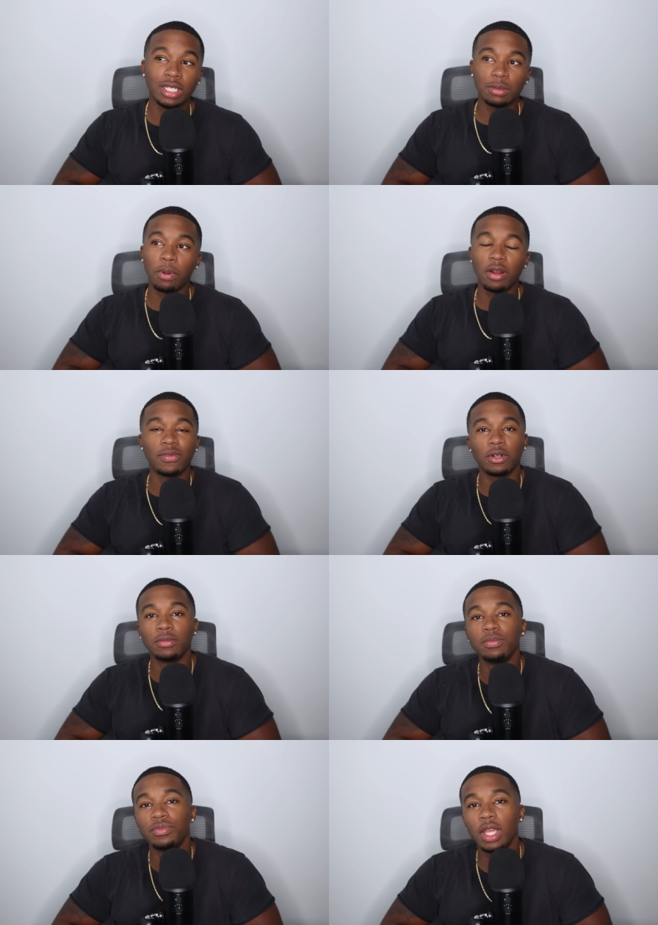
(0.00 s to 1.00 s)
He's a
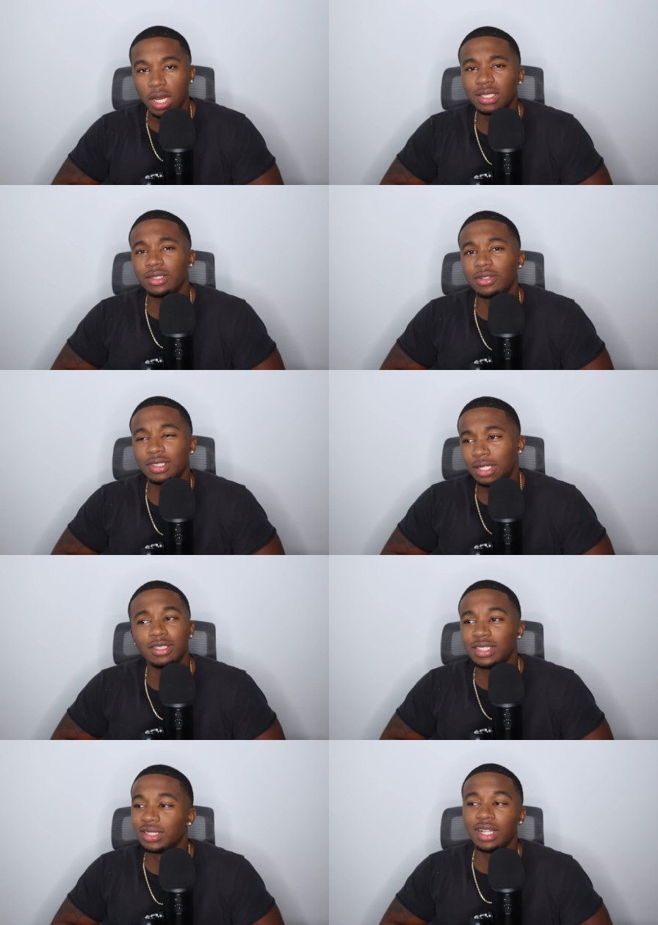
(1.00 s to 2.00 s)
pervert. He needs to go to jail.
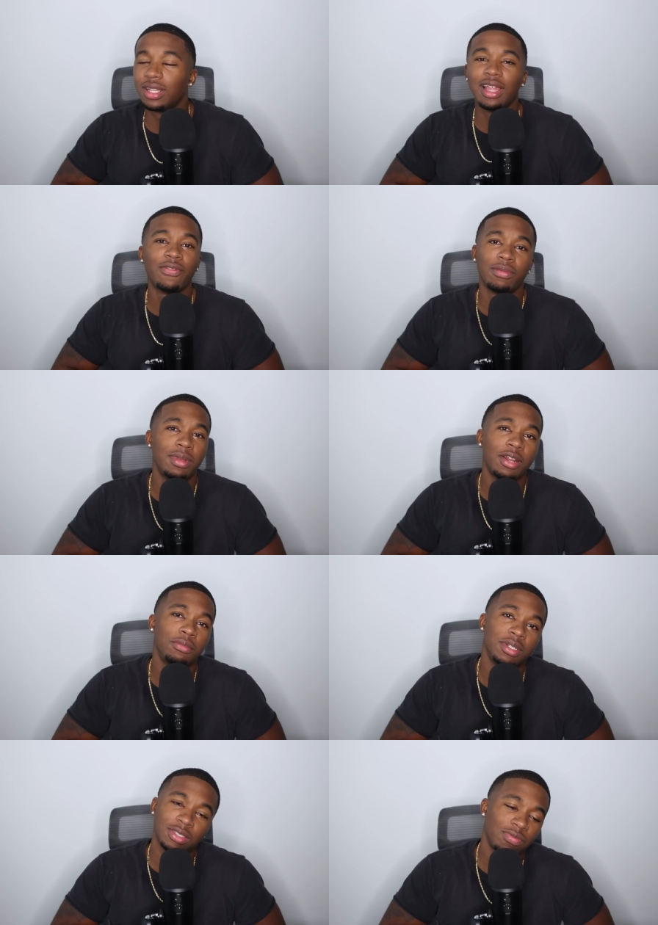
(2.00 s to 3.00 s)
This is not a laughing
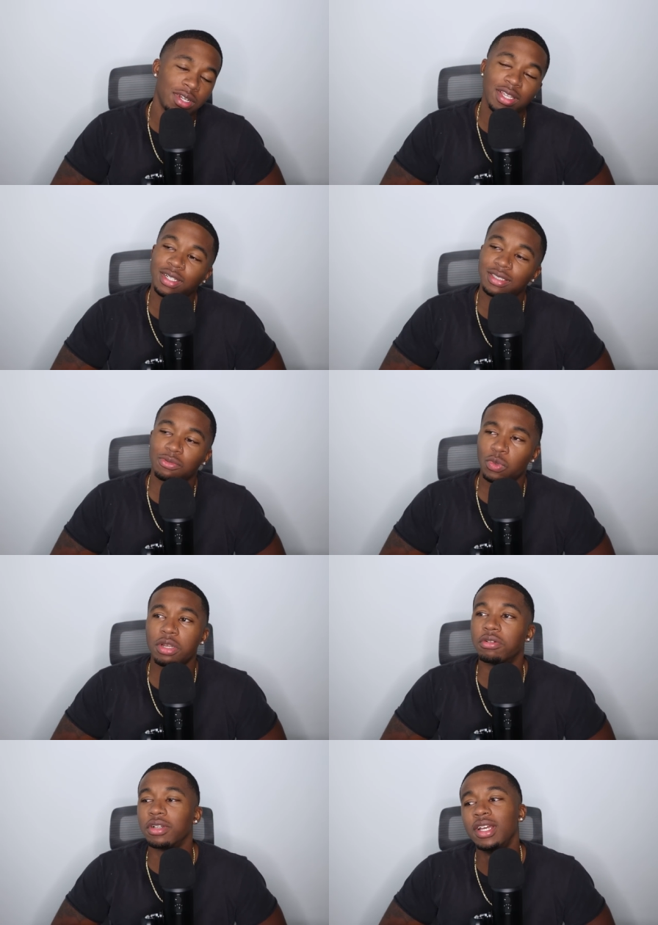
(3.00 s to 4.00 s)
matter, but it's funny because it's
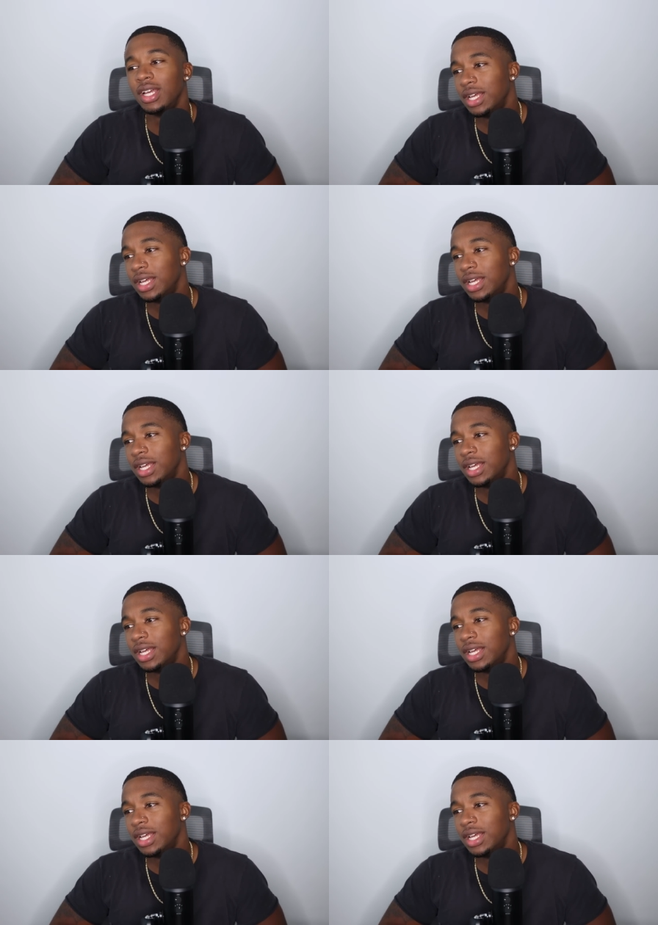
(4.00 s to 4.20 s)
weird.